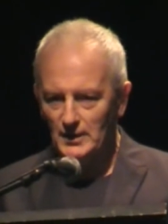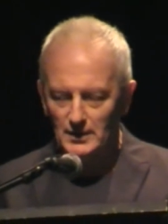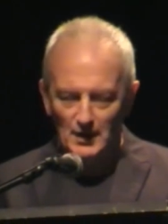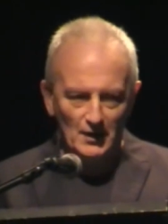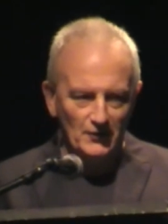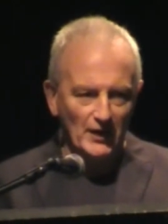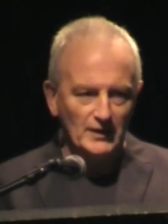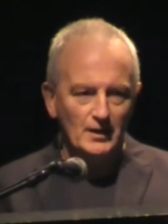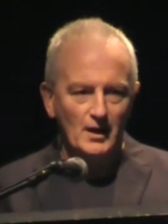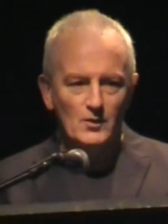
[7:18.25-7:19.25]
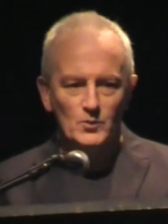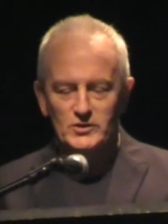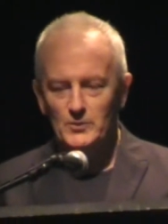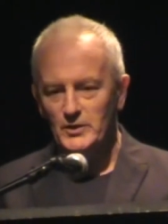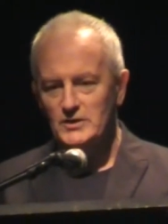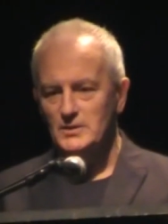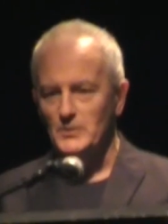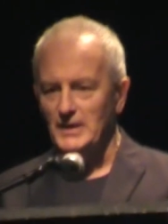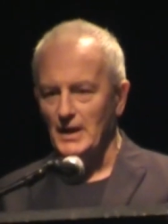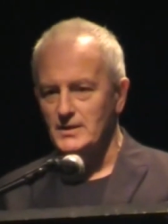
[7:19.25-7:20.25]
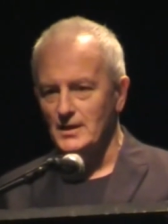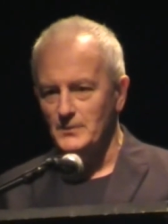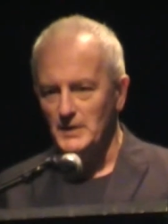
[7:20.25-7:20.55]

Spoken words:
And Father Long was the principal at that time.